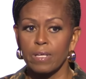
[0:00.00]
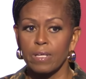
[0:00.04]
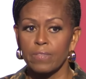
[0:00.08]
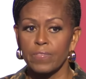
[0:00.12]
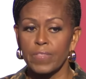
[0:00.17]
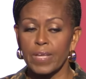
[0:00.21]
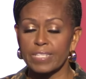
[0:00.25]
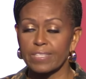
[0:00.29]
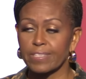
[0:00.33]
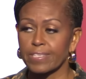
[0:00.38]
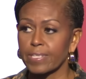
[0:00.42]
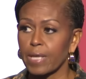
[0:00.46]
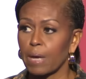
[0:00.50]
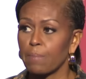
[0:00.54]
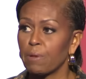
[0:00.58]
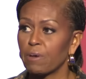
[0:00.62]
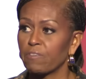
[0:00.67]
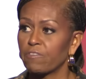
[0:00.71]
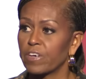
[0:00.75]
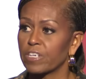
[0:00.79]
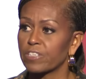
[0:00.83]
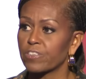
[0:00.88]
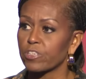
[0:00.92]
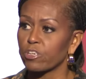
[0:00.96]
that some
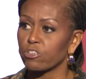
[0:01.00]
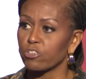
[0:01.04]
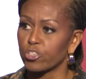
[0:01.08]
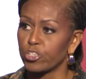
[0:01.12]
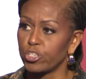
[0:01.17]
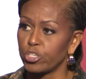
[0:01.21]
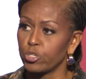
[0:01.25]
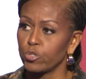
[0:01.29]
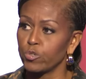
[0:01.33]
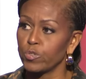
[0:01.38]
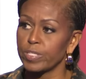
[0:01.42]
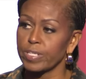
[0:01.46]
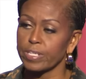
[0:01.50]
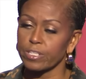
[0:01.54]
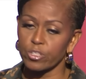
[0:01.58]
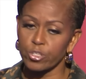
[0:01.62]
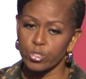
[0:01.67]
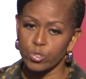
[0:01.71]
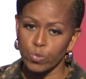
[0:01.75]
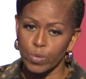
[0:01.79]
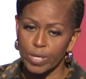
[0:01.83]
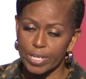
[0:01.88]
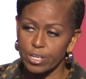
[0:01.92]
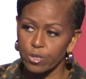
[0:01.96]
of us are choosing
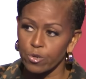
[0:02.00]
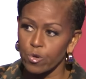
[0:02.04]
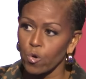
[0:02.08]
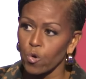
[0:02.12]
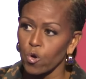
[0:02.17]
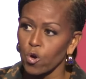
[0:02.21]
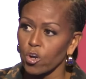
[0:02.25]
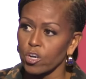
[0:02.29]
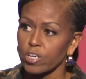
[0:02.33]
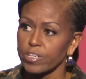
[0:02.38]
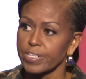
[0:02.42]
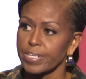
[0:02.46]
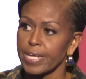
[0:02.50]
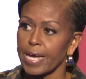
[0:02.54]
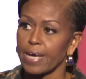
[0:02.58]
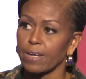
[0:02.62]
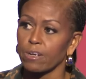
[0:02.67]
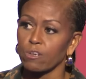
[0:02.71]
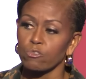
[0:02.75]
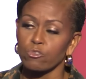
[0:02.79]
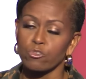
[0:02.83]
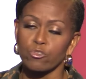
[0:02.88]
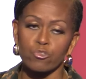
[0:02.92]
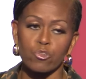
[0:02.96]
to ignore
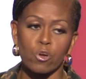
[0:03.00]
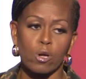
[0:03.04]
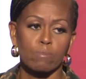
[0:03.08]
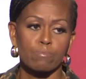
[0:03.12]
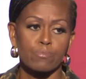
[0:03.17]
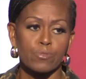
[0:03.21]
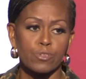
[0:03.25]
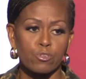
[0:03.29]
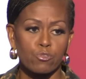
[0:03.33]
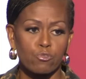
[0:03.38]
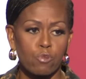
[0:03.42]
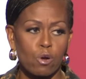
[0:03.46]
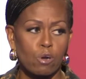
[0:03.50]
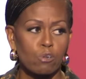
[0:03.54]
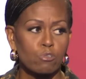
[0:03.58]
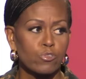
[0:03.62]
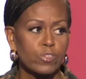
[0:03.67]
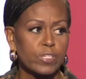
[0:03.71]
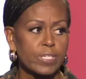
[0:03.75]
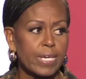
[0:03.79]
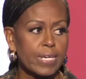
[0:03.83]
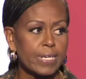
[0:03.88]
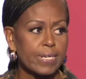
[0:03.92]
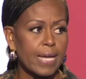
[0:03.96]
Donald Trump's
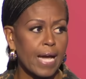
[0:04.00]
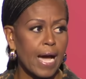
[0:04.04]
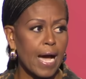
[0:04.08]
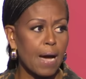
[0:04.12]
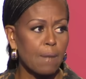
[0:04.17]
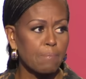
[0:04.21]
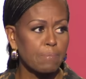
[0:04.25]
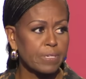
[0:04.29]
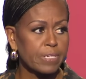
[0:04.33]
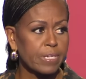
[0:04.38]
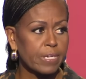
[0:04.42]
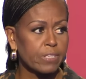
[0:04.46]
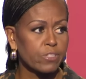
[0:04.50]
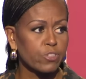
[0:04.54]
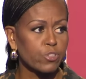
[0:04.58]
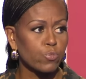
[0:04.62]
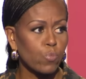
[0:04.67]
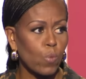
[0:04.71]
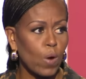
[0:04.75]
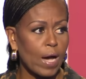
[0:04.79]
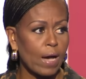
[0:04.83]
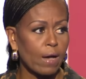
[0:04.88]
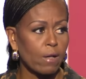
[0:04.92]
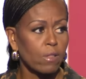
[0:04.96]
gross incompetence
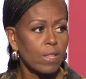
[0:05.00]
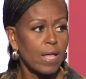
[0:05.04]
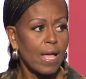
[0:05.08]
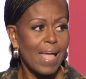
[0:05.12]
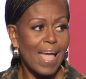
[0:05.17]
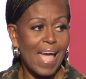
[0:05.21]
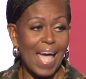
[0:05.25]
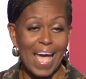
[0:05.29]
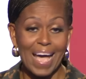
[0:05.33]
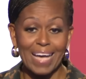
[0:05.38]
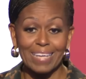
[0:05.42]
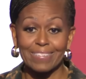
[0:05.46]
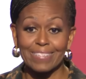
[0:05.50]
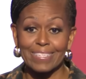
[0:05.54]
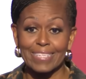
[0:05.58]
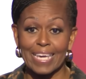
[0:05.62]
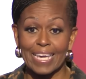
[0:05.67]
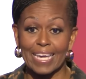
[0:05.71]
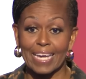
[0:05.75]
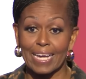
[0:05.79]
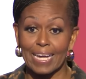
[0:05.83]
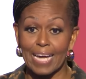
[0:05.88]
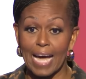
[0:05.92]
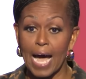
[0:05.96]
while
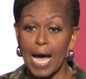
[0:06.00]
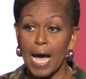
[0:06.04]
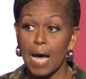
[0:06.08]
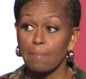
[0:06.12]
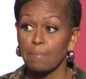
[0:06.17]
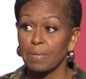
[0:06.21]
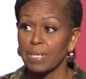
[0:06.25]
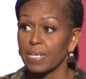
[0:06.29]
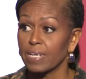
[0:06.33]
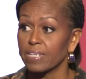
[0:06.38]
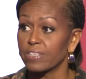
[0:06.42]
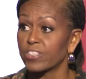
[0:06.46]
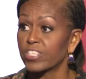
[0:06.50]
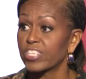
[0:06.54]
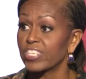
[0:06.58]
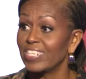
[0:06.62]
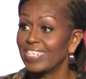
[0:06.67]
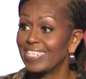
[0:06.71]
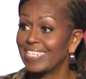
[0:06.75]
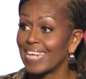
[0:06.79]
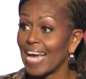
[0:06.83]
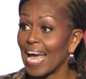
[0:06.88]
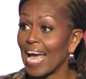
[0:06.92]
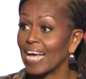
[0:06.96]
asking Kamala to
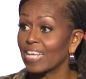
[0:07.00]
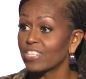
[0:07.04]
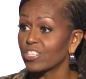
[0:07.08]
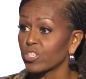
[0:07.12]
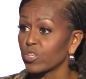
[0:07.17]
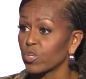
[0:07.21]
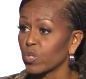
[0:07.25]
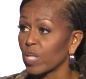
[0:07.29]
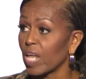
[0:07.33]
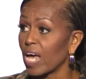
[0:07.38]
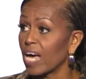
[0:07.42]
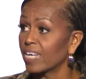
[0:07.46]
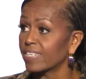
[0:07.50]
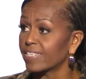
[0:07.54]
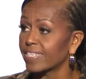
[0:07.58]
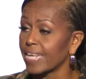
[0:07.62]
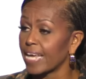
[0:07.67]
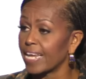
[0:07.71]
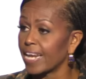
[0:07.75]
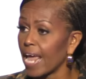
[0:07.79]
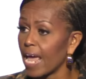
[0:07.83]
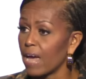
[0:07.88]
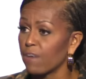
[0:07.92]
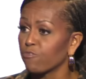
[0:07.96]
dazzle us
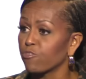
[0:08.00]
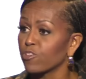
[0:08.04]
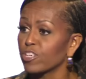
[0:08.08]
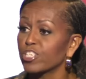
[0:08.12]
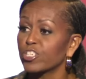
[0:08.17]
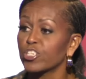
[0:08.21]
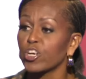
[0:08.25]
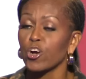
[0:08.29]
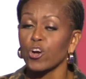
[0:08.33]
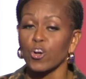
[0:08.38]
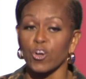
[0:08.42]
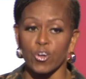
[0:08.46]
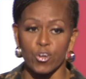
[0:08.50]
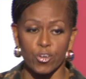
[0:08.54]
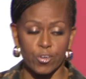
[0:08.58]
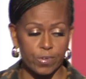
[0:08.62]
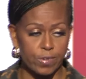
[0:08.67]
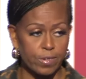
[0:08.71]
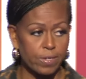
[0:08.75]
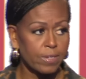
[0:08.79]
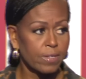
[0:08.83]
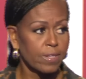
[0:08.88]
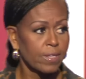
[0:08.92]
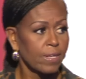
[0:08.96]
at every turn.
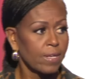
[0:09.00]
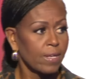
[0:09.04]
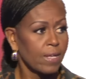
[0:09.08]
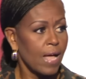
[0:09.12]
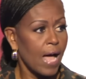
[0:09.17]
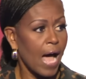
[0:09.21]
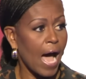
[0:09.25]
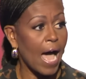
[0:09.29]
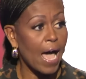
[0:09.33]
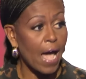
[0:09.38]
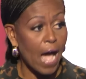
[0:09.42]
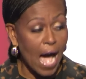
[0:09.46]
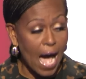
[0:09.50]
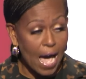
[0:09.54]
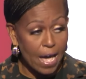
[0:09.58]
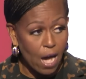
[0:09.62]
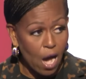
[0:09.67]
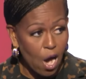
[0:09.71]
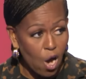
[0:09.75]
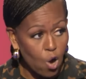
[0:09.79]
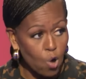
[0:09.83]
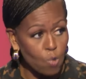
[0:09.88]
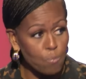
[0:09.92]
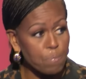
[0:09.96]
I, I
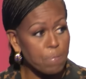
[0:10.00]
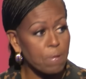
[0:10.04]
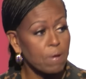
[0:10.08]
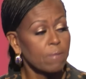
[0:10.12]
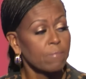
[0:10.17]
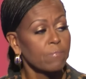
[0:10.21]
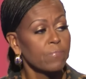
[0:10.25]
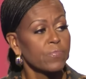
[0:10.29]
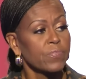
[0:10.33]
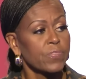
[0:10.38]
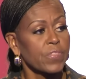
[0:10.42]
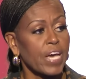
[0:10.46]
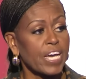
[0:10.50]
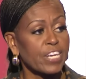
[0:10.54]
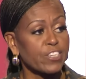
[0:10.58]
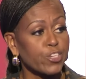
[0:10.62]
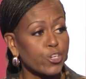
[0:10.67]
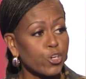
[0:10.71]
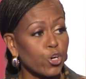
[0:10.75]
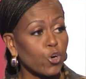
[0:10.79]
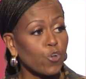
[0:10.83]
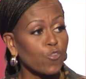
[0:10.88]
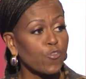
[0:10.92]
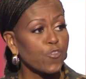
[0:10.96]
hope that
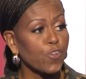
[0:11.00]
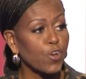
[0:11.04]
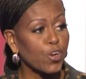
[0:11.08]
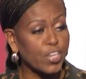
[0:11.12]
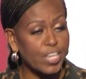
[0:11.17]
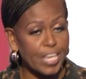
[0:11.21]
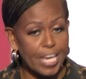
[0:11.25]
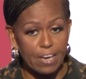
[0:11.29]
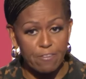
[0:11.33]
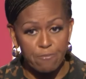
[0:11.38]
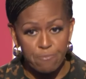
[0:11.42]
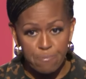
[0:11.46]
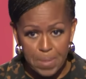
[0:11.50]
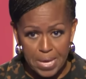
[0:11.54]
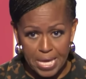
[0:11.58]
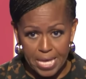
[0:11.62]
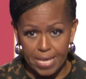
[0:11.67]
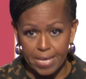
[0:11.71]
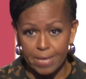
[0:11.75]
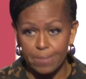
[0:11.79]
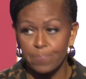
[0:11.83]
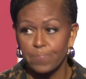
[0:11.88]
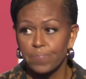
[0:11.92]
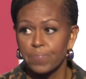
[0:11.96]
you'll forgive
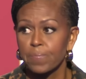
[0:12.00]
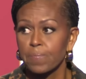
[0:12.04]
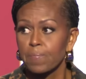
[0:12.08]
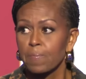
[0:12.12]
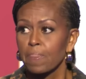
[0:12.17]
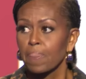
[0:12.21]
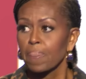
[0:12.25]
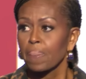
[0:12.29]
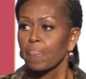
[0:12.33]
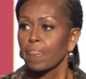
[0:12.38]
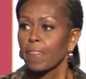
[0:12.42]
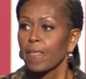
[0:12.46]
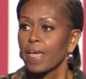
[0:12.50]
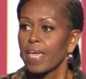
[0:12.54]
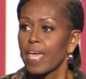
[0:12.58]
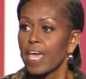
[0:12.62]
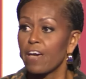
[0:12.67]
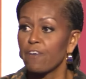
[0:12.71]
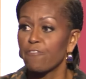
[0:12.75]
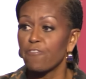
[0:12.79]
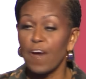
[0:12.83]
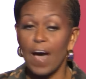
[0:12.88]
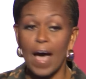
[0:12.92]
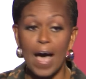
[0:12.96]
me
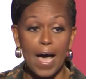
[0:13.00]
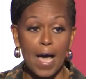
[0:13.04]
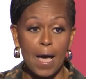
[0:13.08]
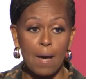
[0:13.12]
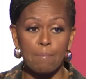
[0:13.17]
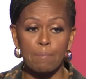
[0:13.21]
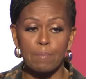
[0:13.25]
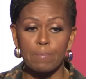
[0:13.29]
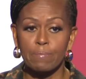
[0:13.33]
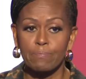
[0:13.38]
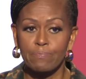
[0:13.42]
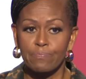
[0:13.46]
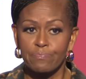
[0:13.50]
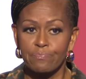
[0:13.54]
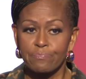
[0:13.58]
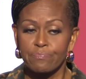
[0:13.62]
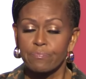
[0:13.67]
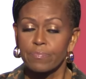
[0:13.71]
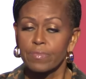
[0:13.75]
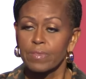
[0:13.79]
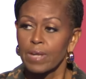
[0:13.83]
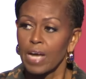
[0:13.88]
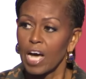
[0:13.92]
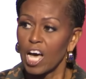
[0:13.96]
if I'm
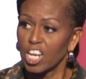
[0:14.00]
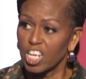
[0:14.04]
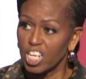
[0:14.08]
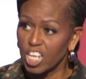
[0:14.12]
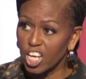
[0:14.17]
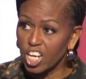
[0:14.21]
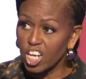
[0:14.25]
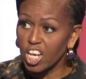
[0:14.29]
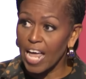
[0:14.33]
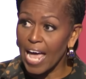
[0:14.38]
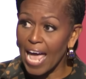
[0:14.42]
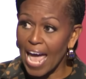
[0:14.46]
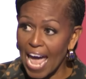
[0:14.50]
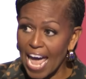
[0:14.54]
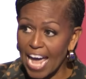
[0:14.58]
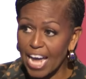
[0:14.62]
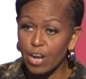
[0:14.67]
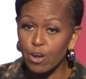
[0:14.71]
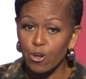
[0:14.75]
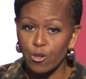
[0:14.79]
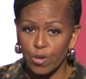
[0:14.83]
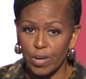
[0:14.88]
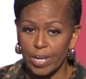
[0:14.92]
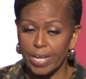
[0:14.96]
a little
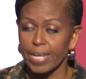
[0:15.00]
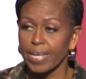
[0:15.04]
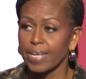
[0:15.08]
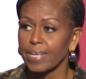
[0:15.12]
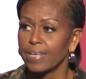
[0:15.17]
angry,